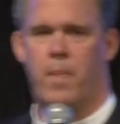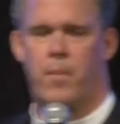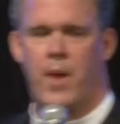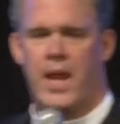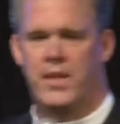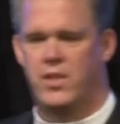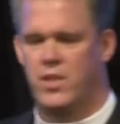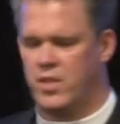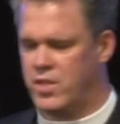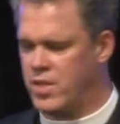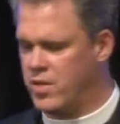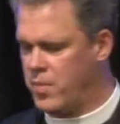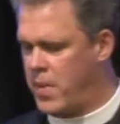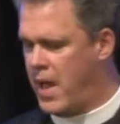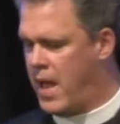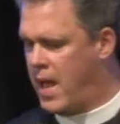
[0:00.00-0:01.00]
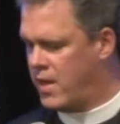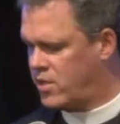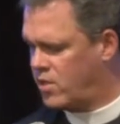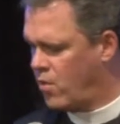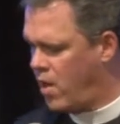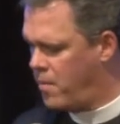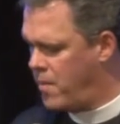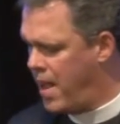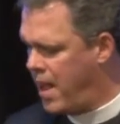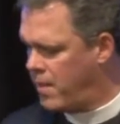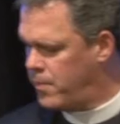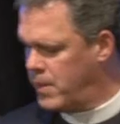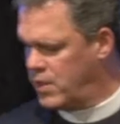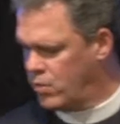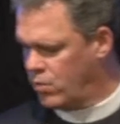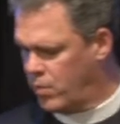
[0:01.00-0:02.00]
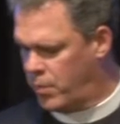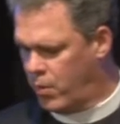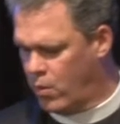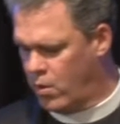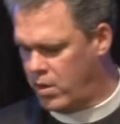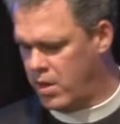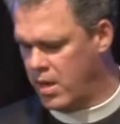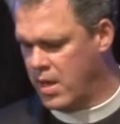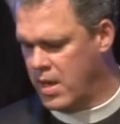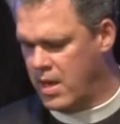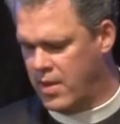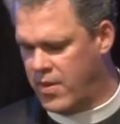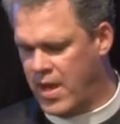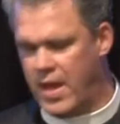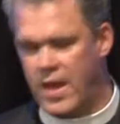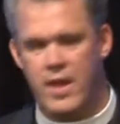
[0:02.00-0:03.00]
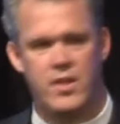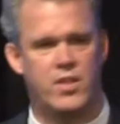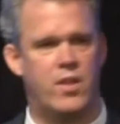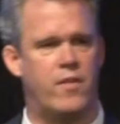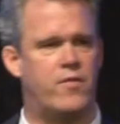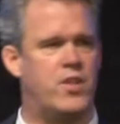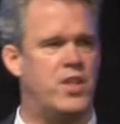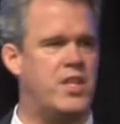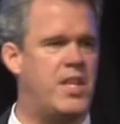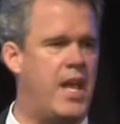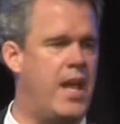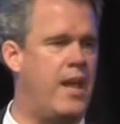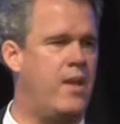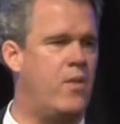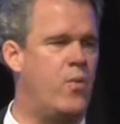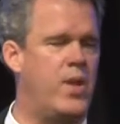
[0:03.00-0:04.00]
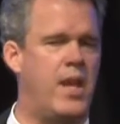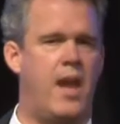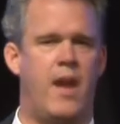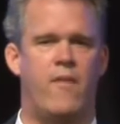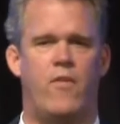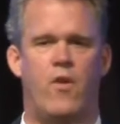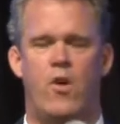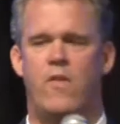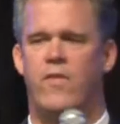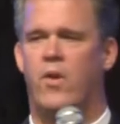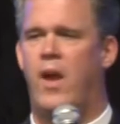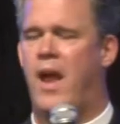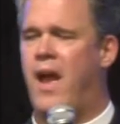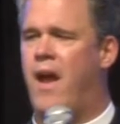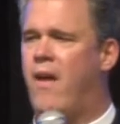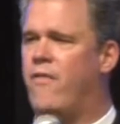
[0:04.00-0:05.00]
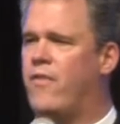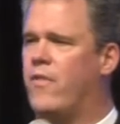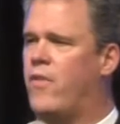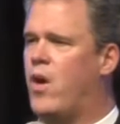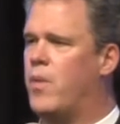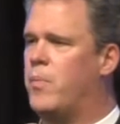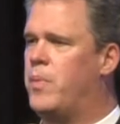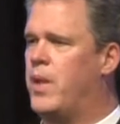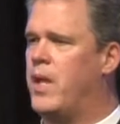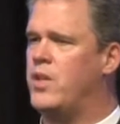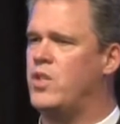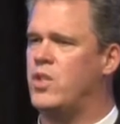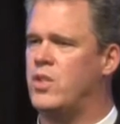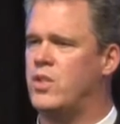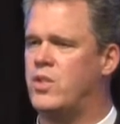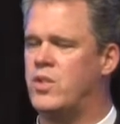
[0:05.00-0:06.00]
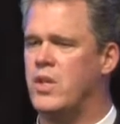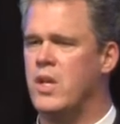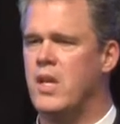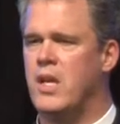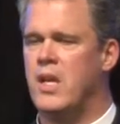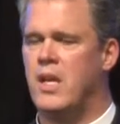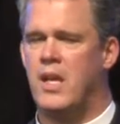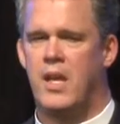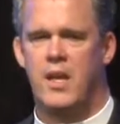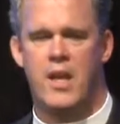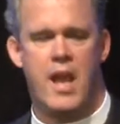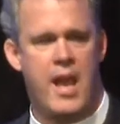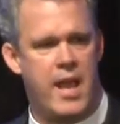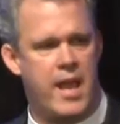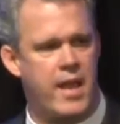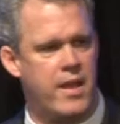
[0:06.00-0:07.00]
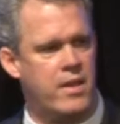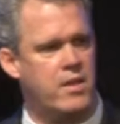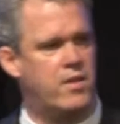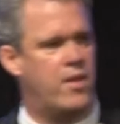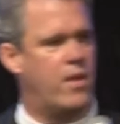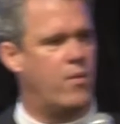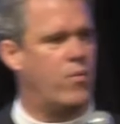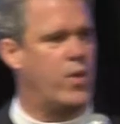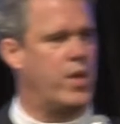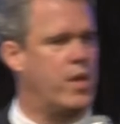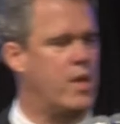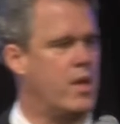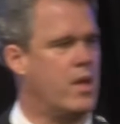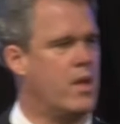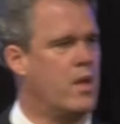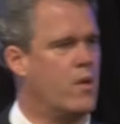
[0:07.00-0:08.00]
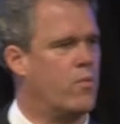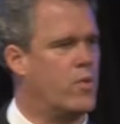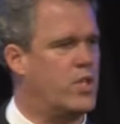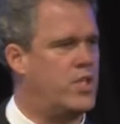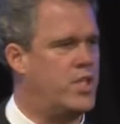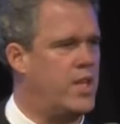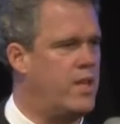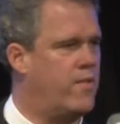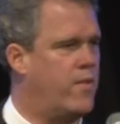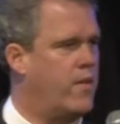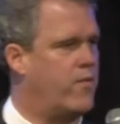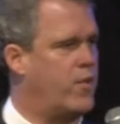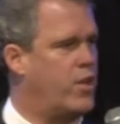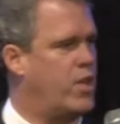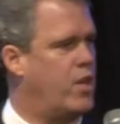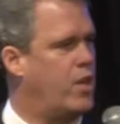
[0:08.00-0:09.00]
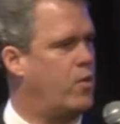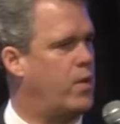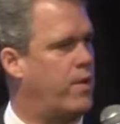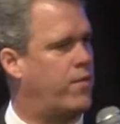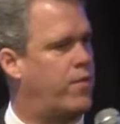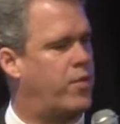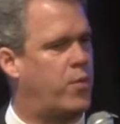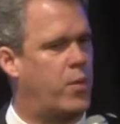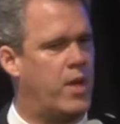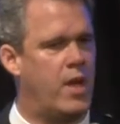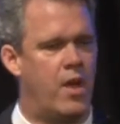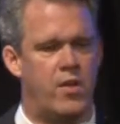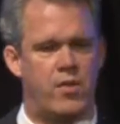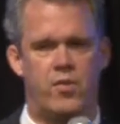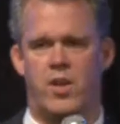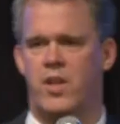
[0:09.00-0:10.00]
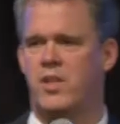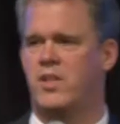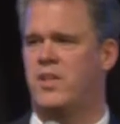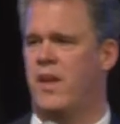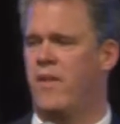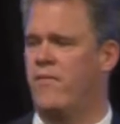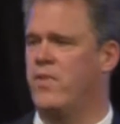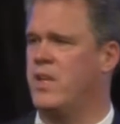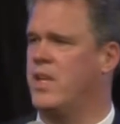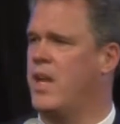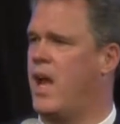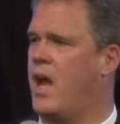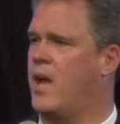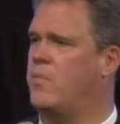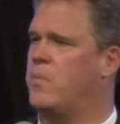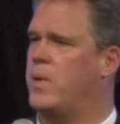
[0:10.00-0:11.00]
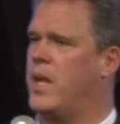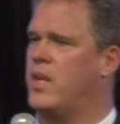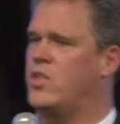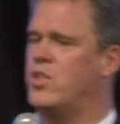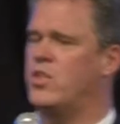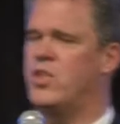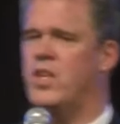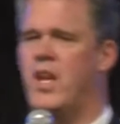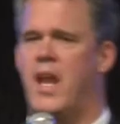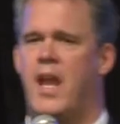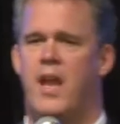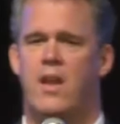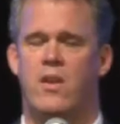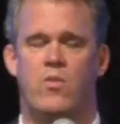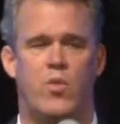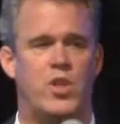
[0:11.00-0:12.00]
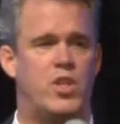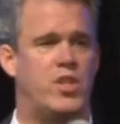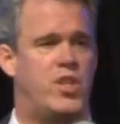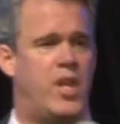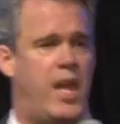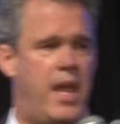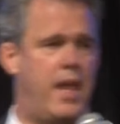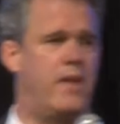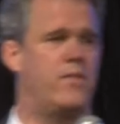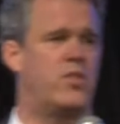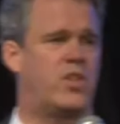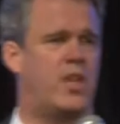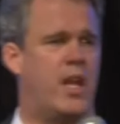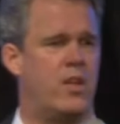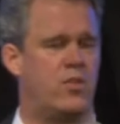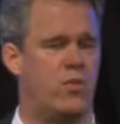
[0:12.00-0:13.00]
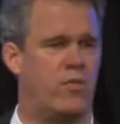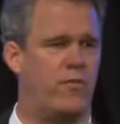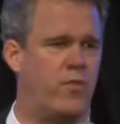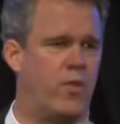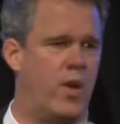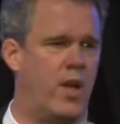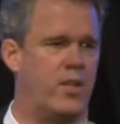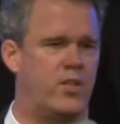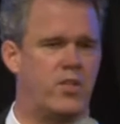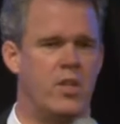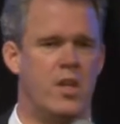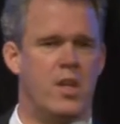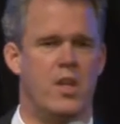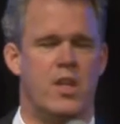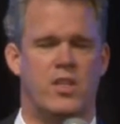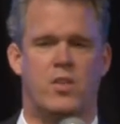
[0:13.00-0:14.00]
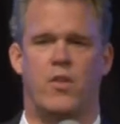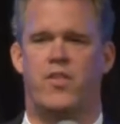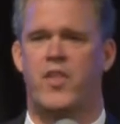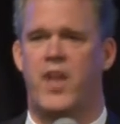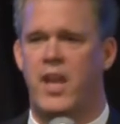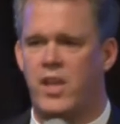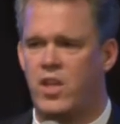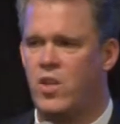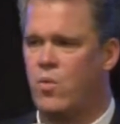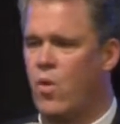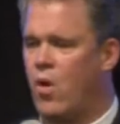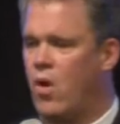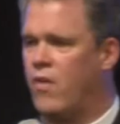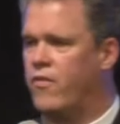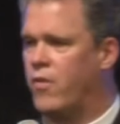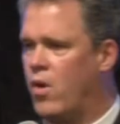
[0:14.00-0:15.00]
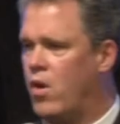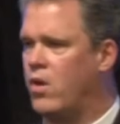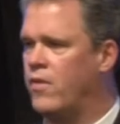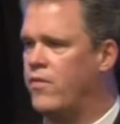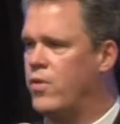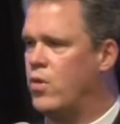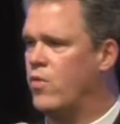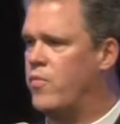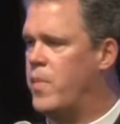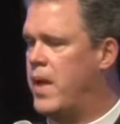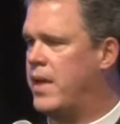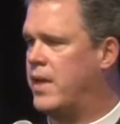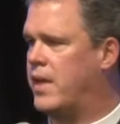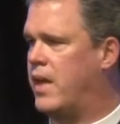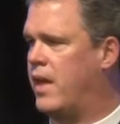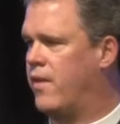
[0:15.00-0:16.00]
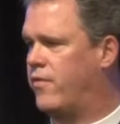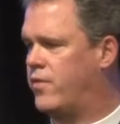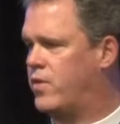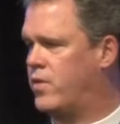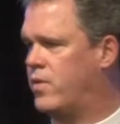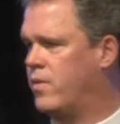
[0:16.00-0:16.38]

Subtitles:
practice in the past. So I'm happy to report that as of today, we have over half of our pledges in hand that we receive every year. We have 379 pledges in hand, which is ahead of schedule for us. So thank you all for all of you who have made a gift.